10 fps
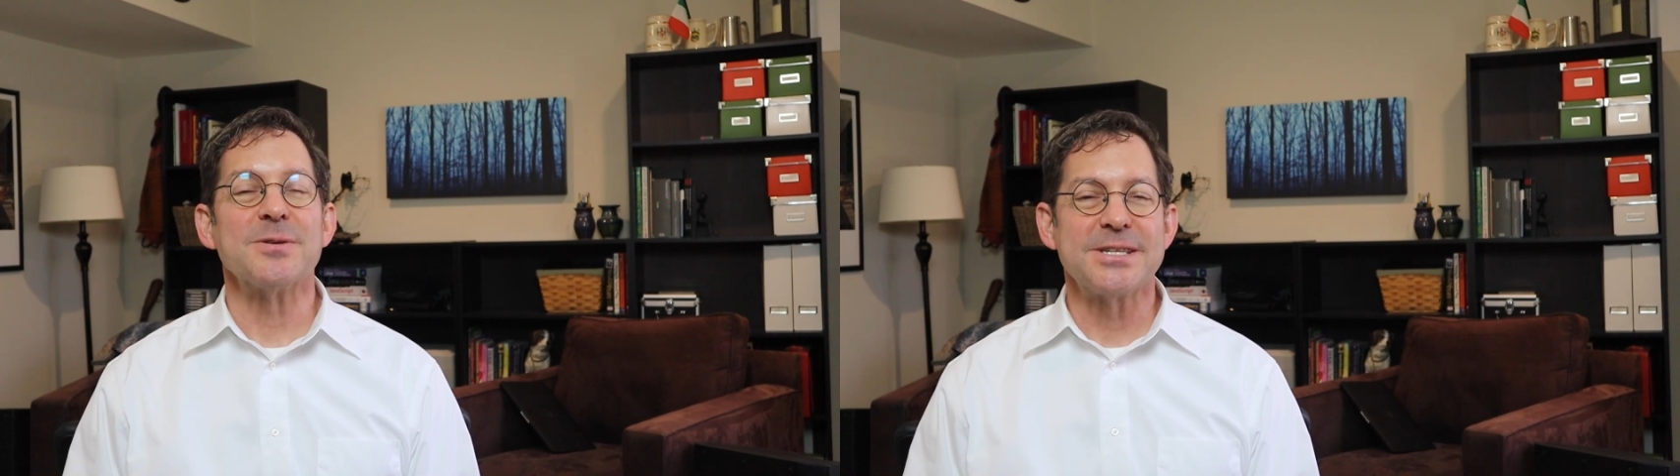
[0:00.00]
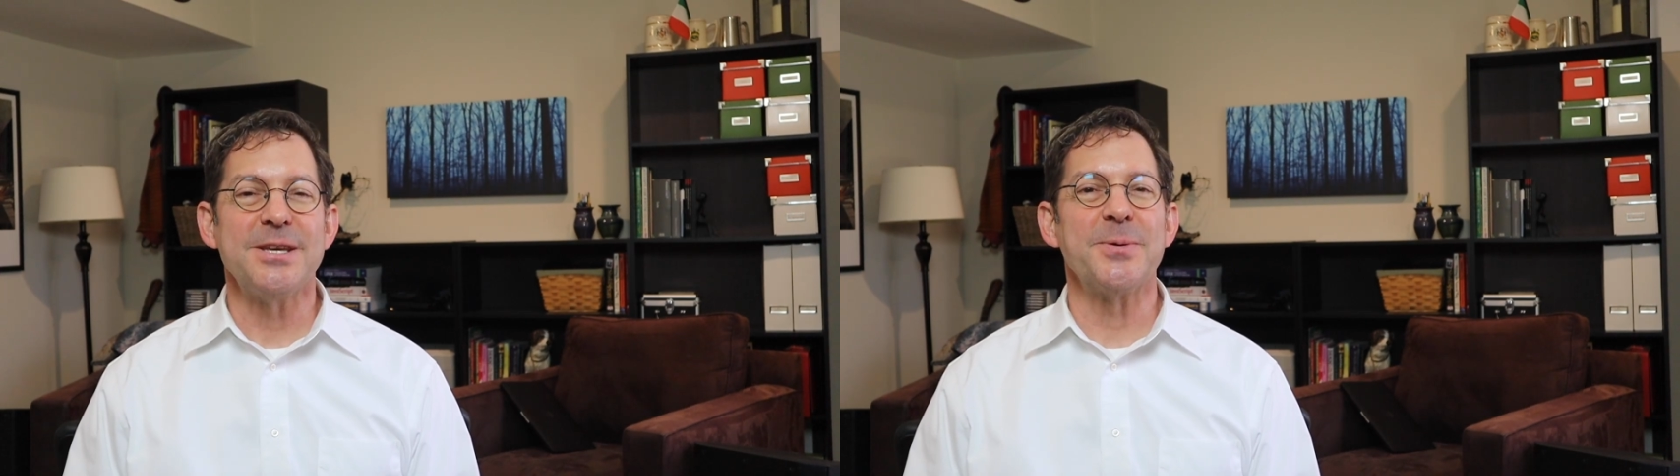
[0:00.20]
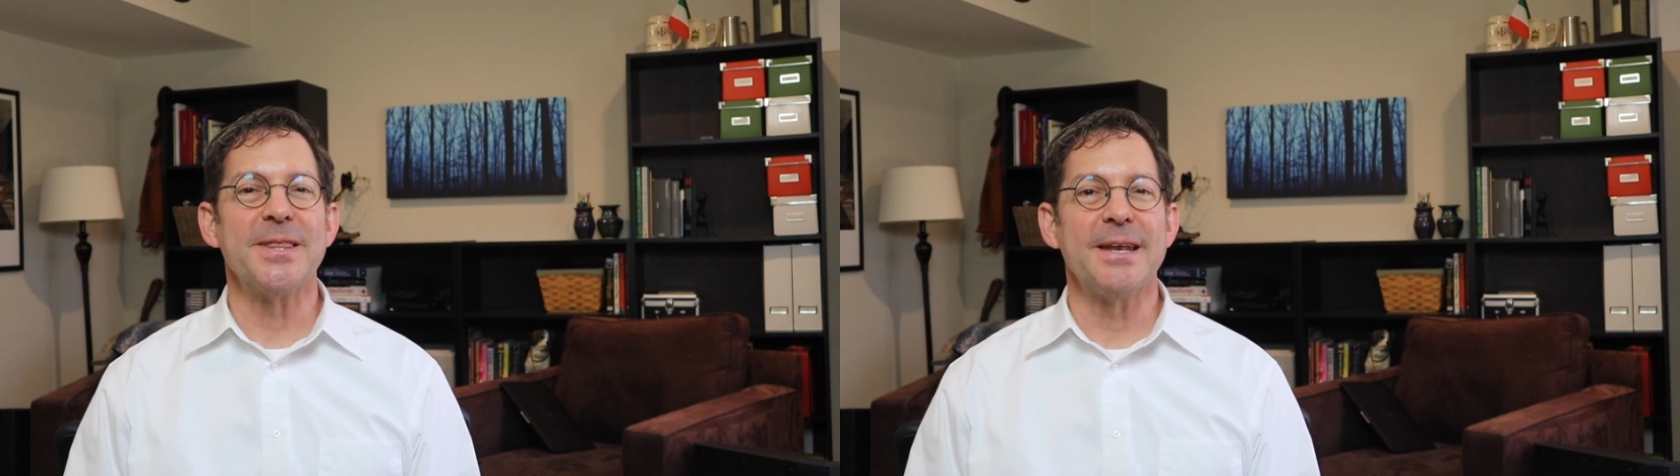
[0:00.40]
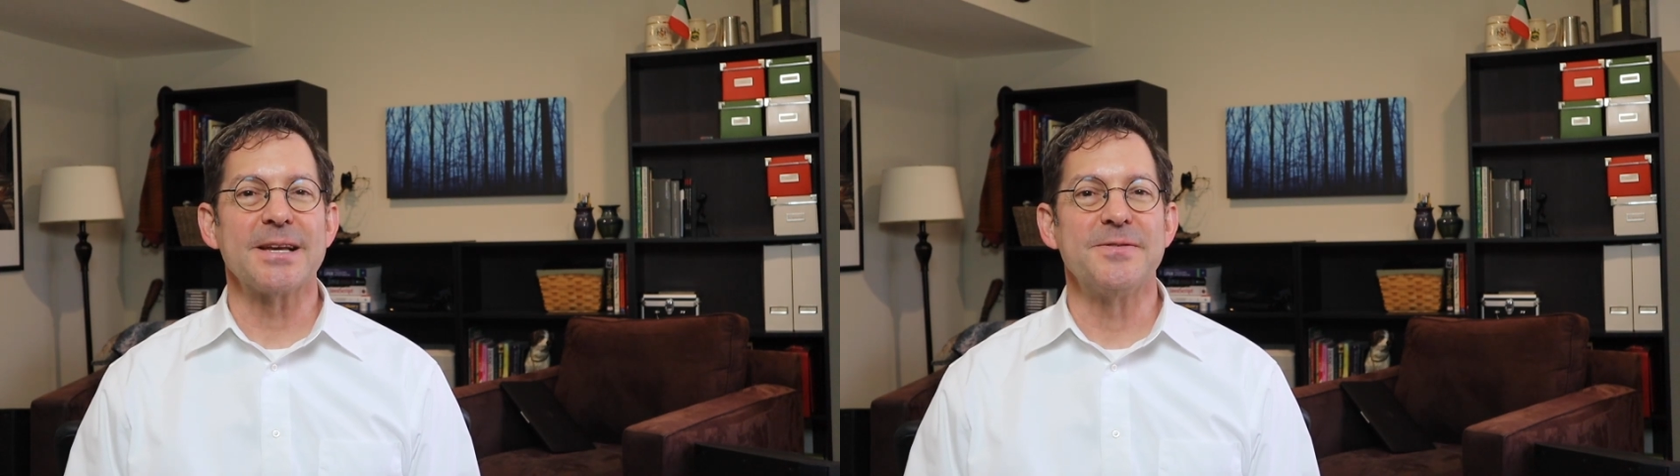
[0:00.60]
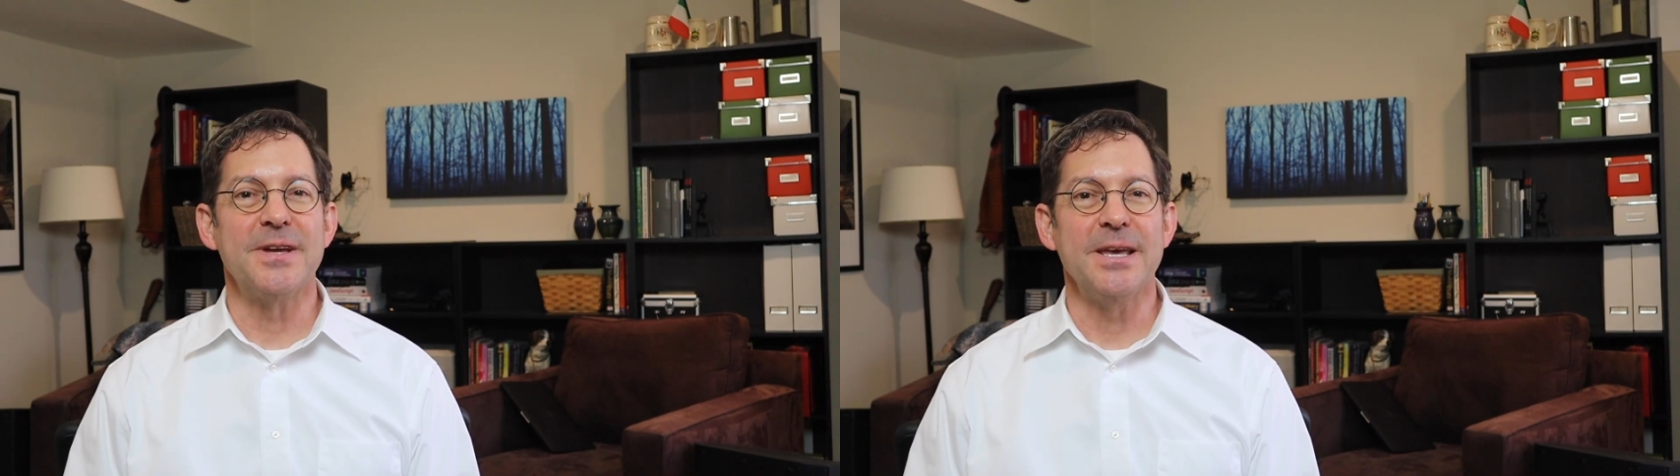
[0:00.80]
see you in the
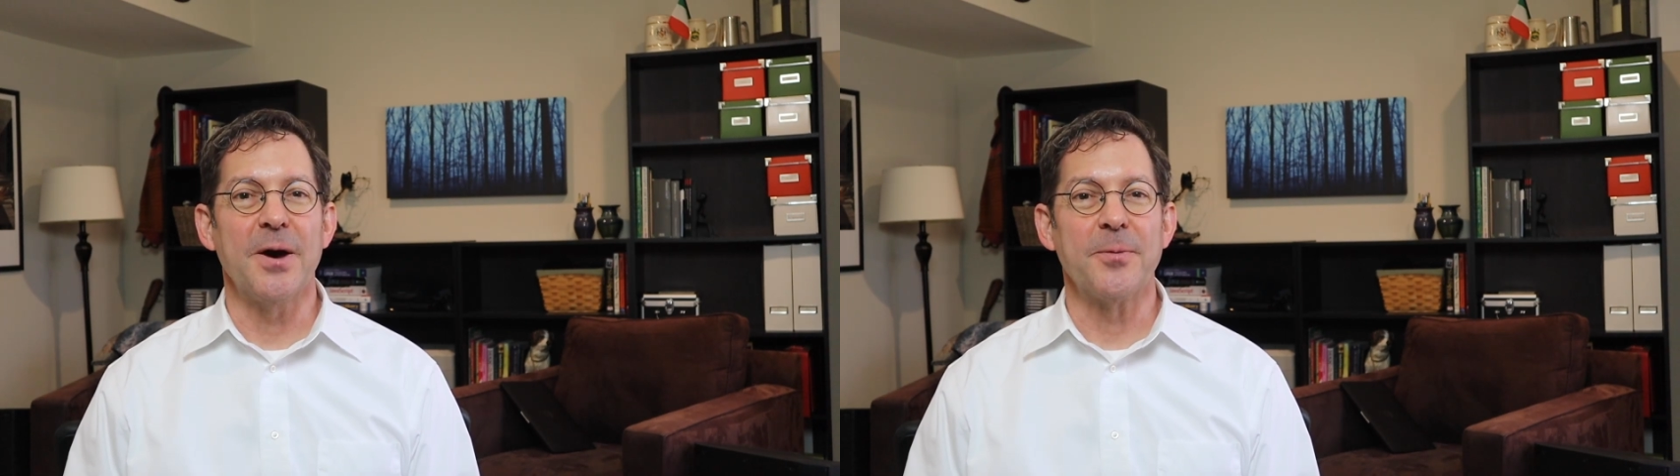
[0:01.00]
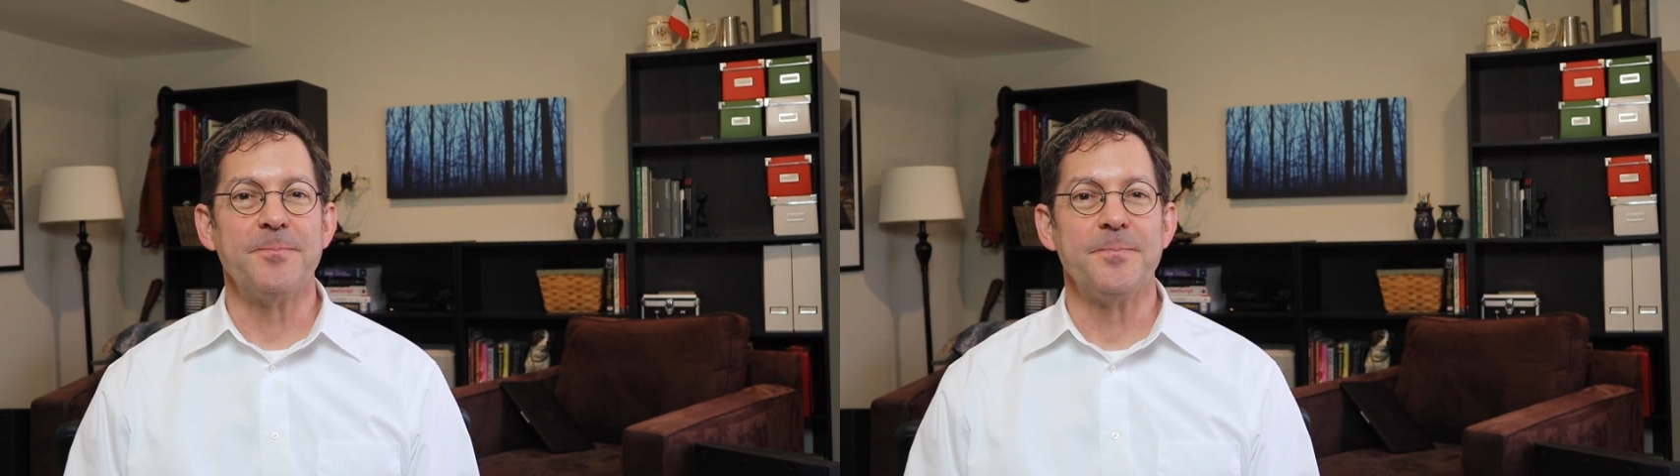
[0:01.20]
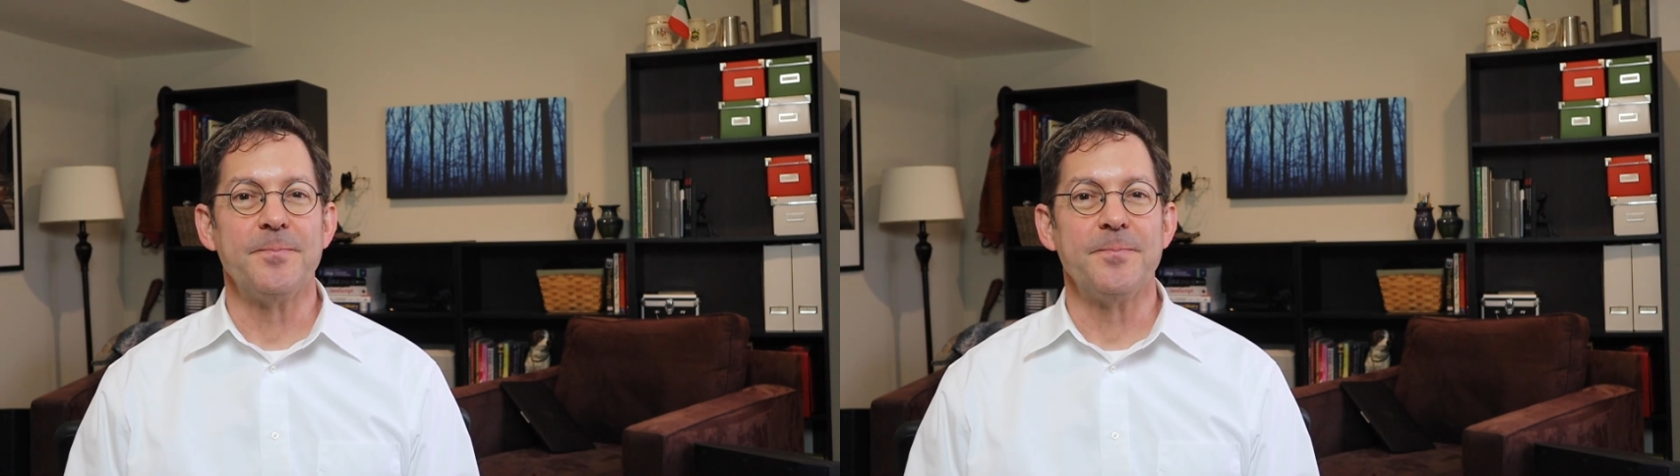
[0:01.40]
next video.